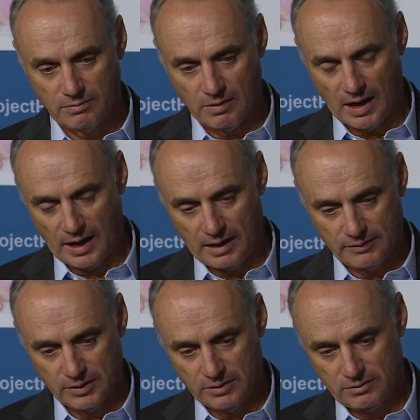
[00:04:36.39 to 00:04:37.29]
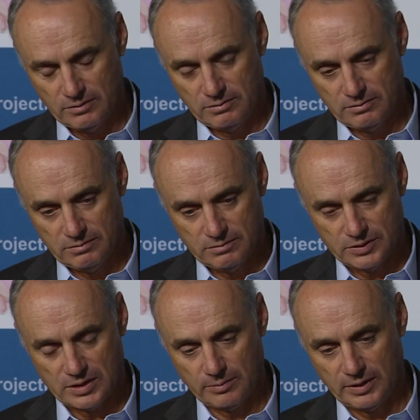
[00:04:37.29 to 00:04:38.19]
I have a
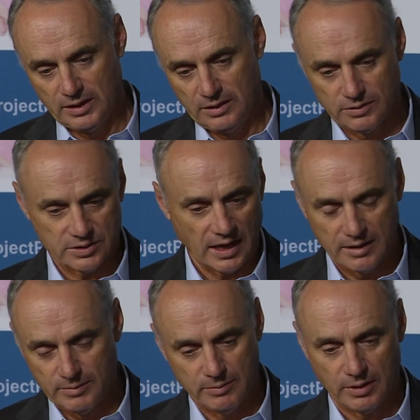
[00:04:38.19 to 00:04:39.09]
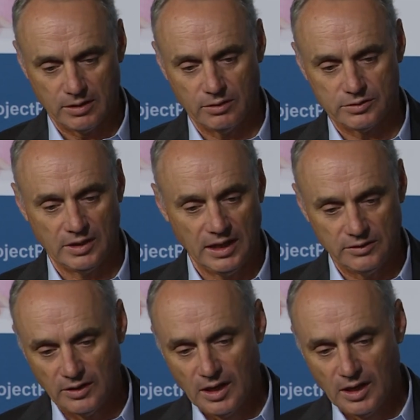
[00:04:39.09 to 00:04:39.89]
sibling either side of me, but close in age.